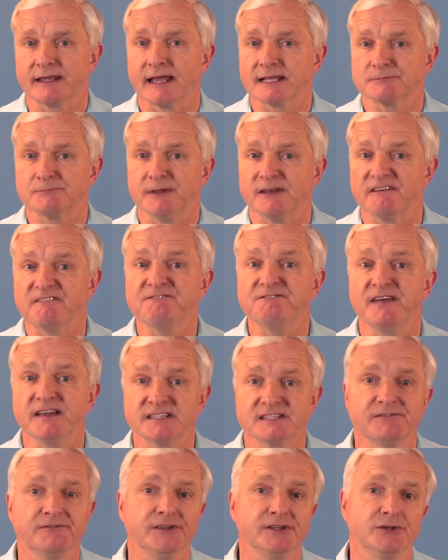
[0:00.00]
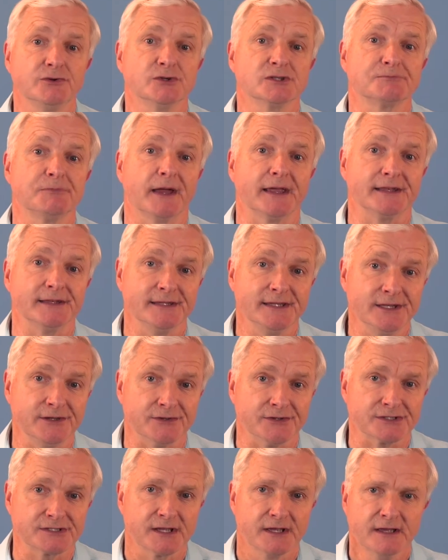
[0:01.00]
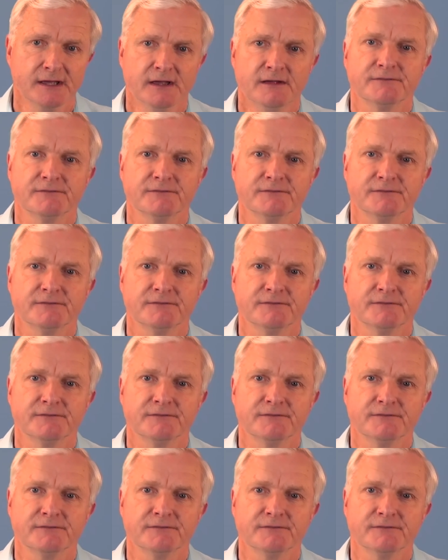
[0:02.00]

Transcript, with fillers: has been effectively used by leaders